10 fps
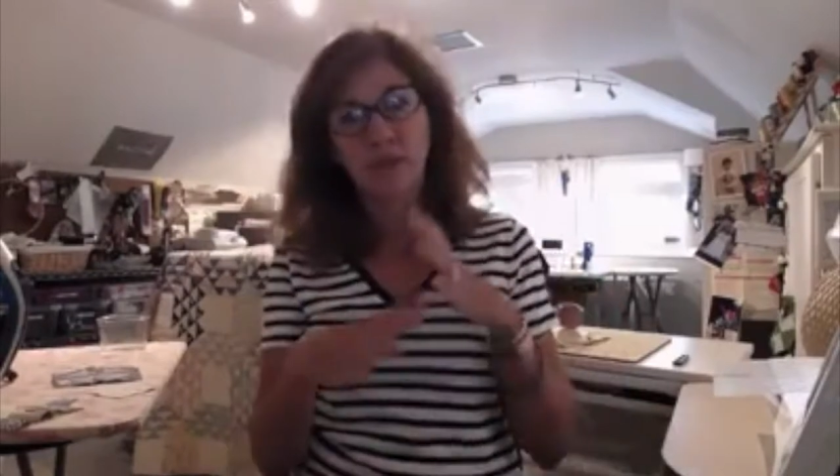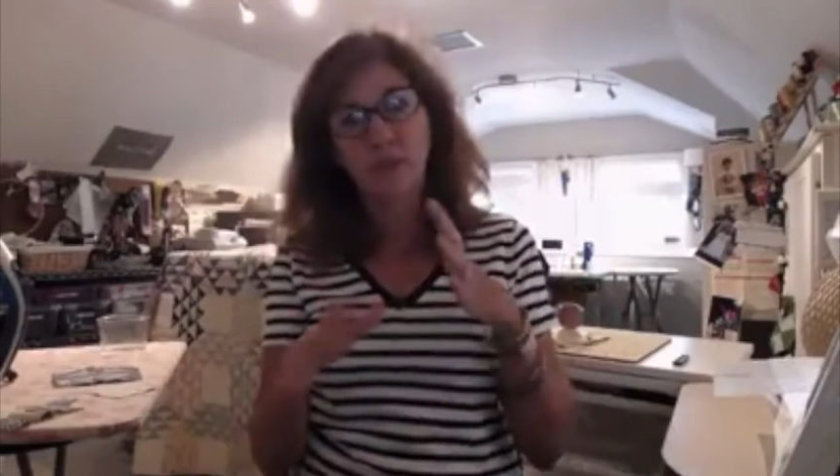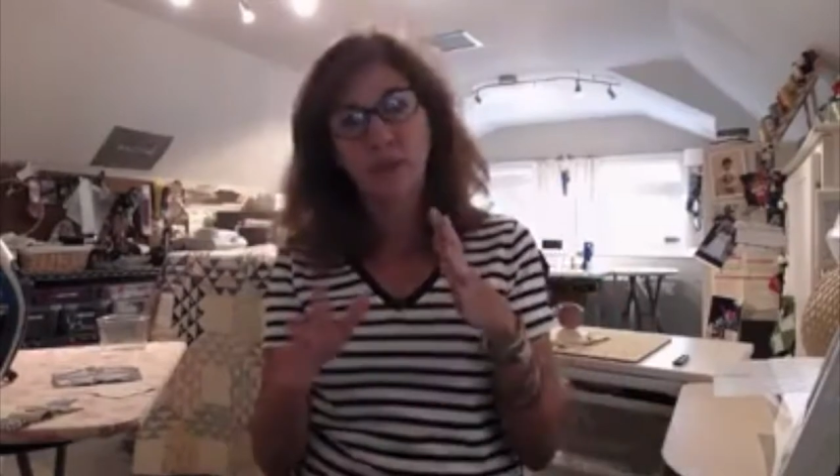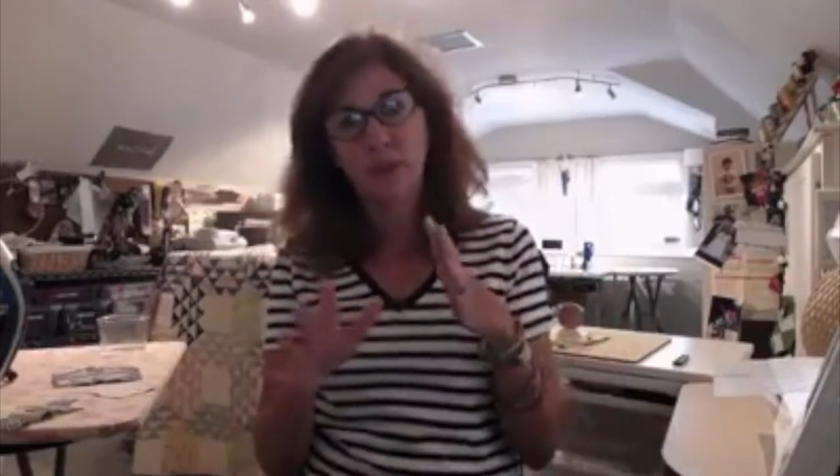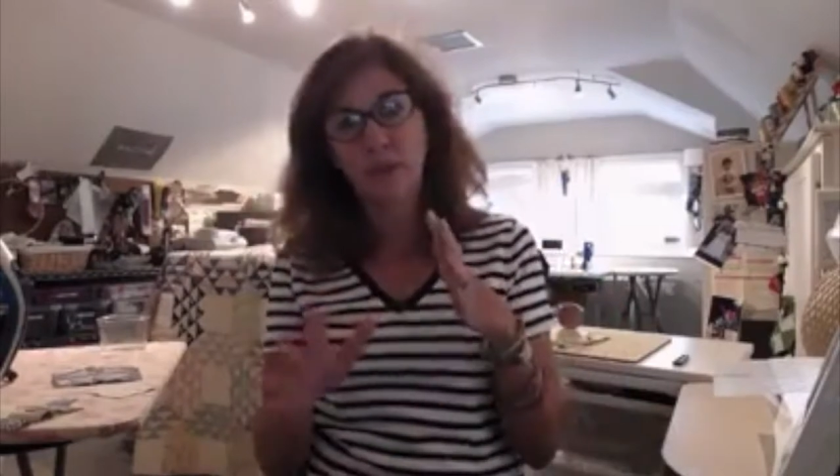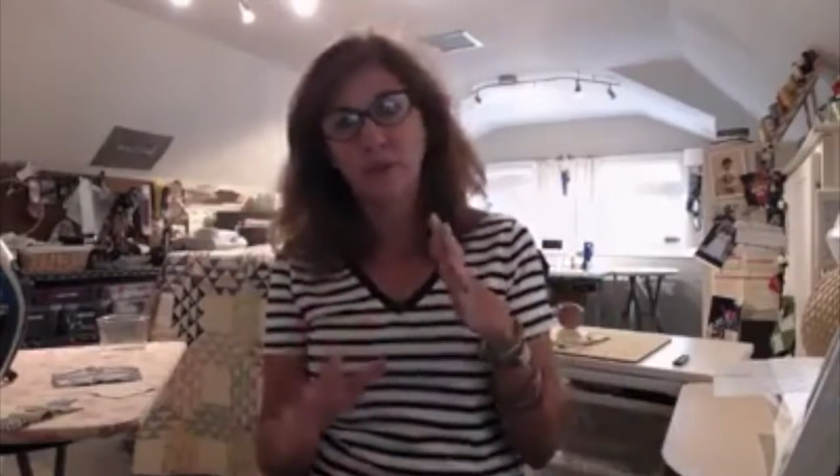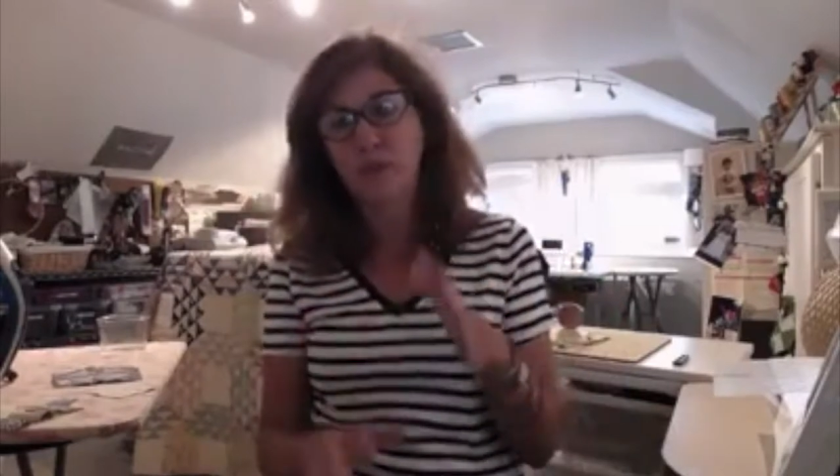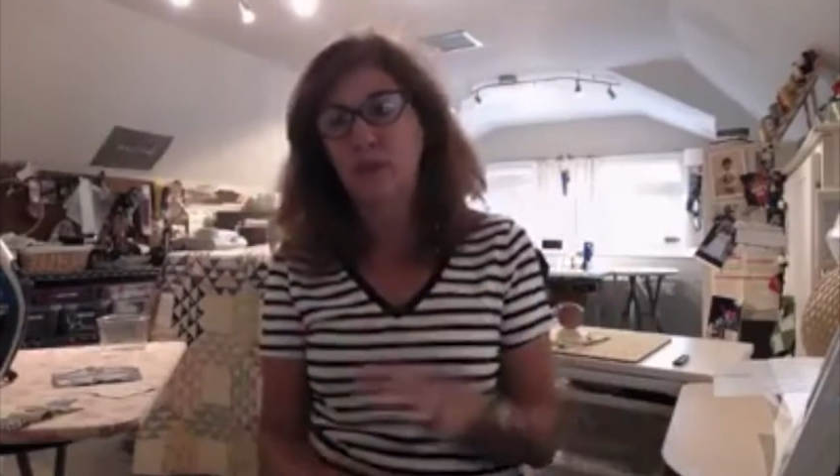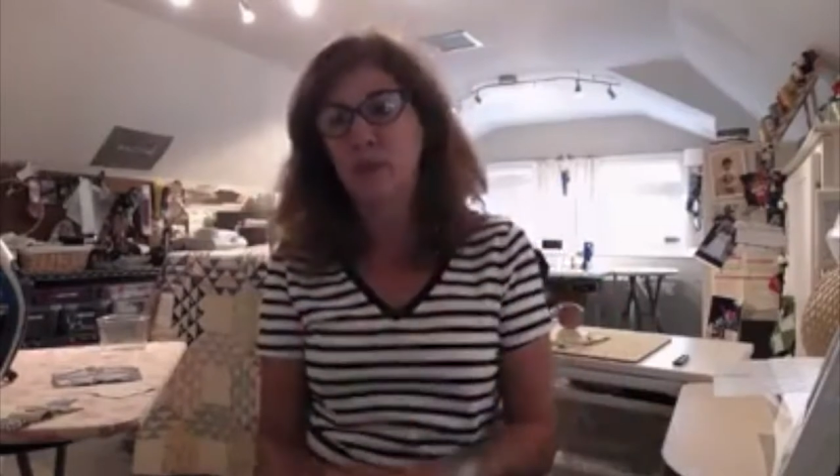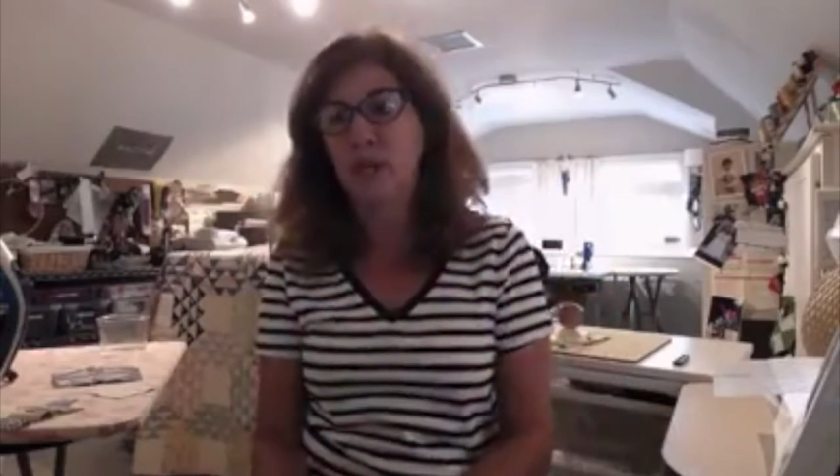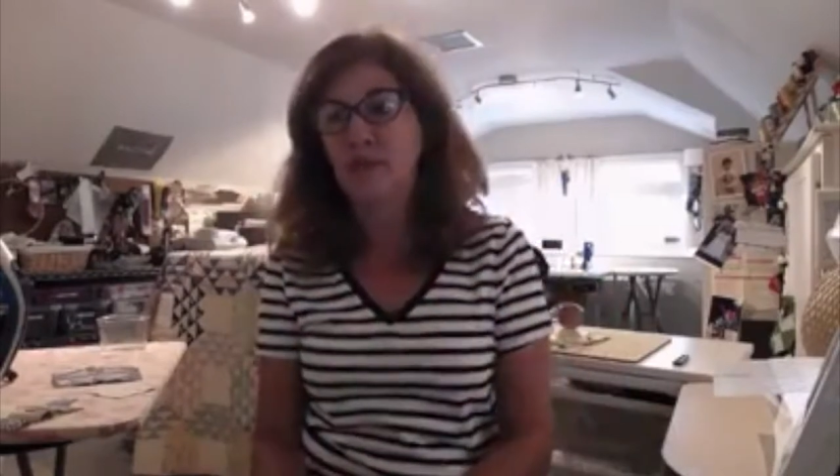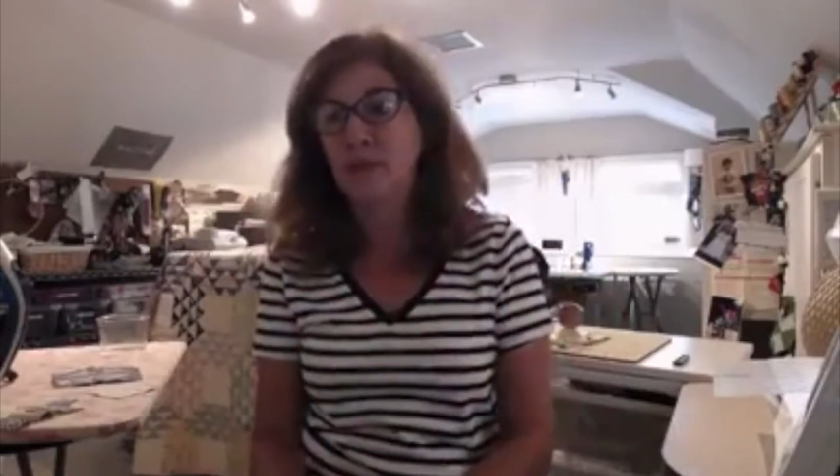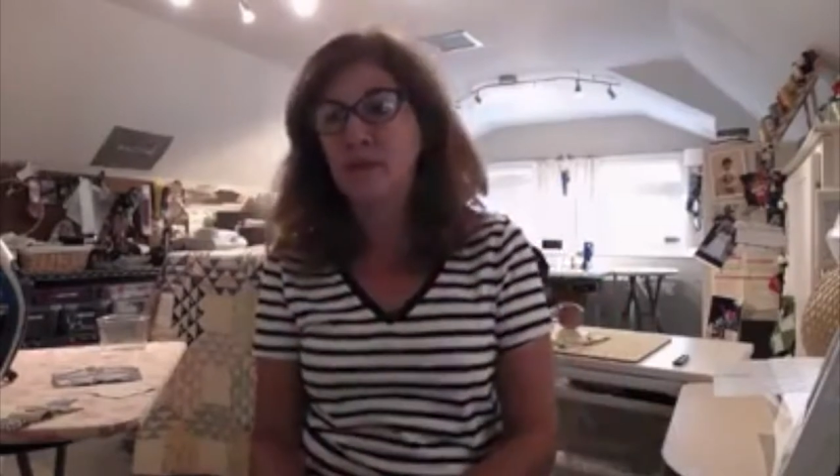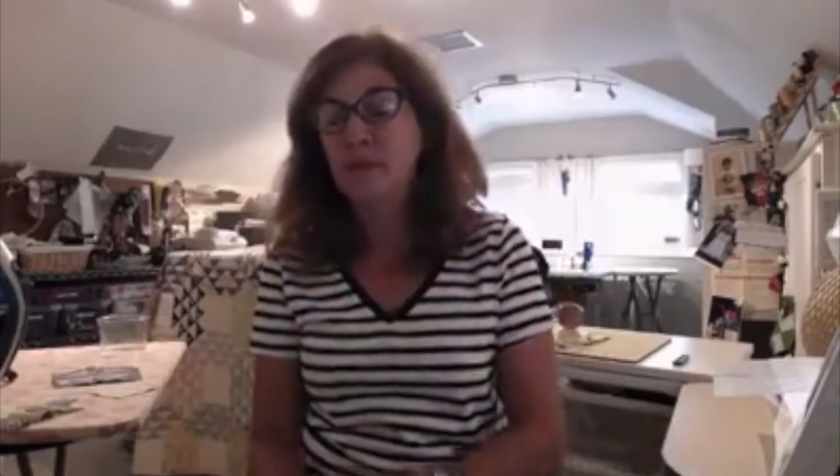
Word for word: Zoom, or whatever.